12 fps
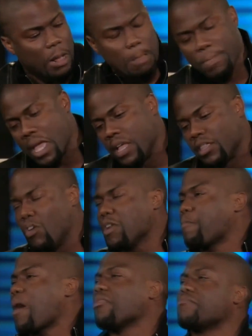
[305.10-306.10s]
Now, the
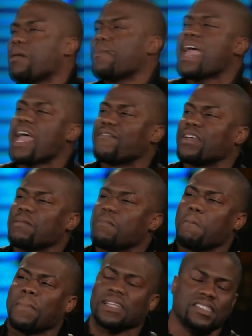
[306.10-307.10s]
only problem I'm
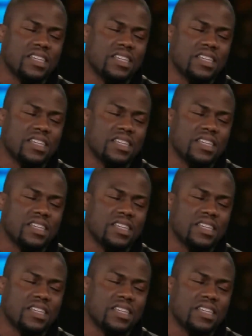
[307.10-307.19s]
having, my